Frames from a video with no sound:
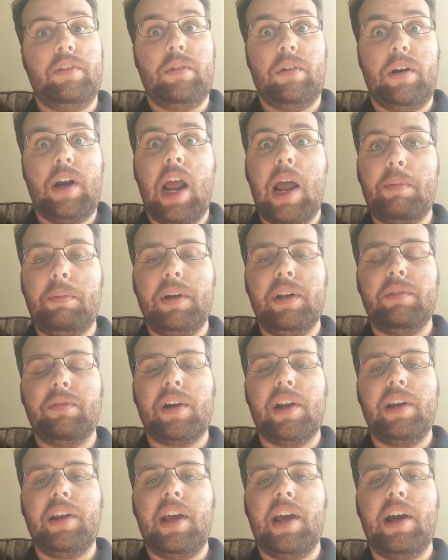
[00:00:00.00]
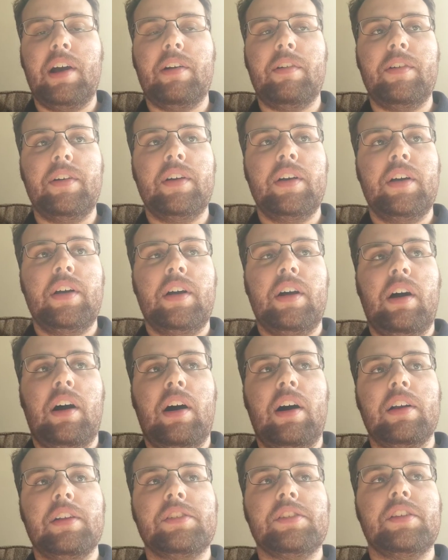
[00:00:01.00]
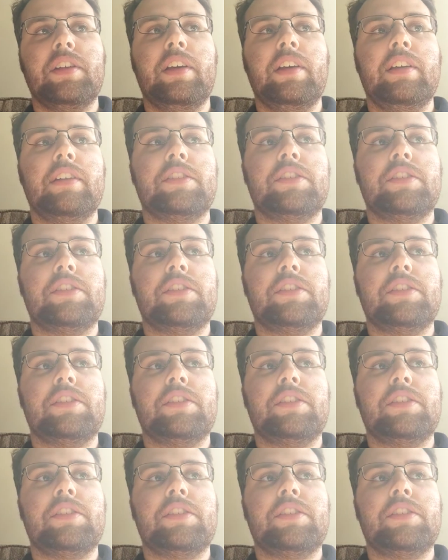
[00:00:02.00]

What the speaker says: or happening right now, honestly.